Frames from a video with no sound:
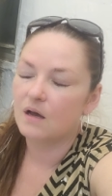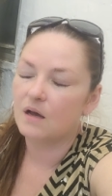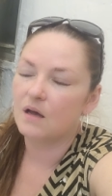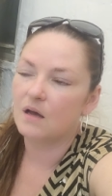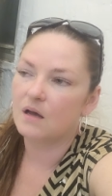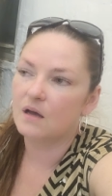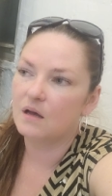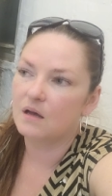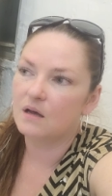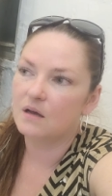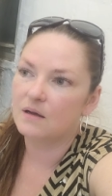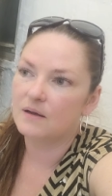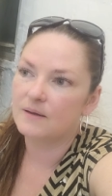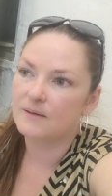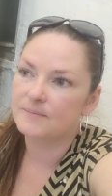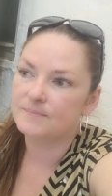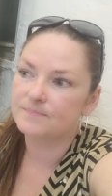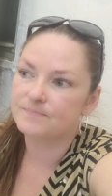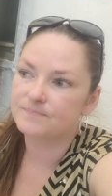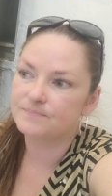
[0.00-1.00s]

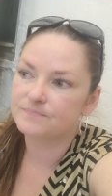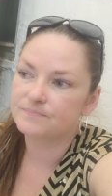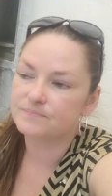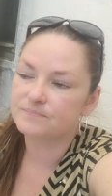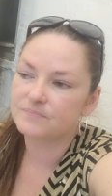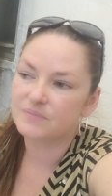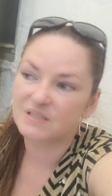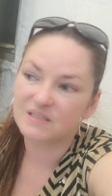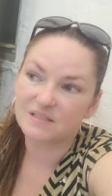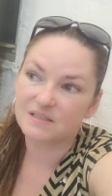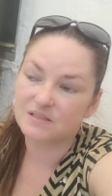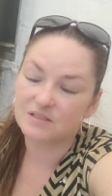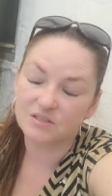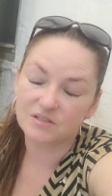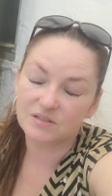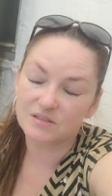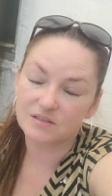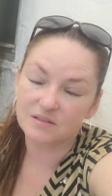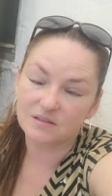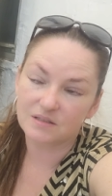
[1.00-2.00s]
Because
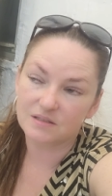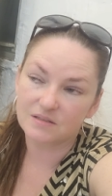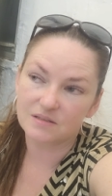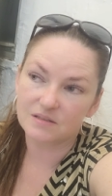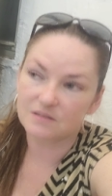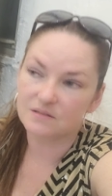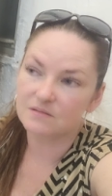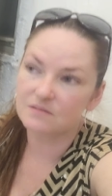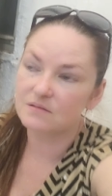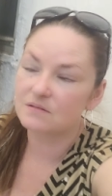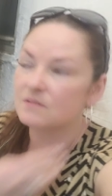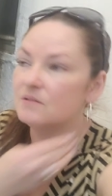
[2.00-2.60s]
it doesn't,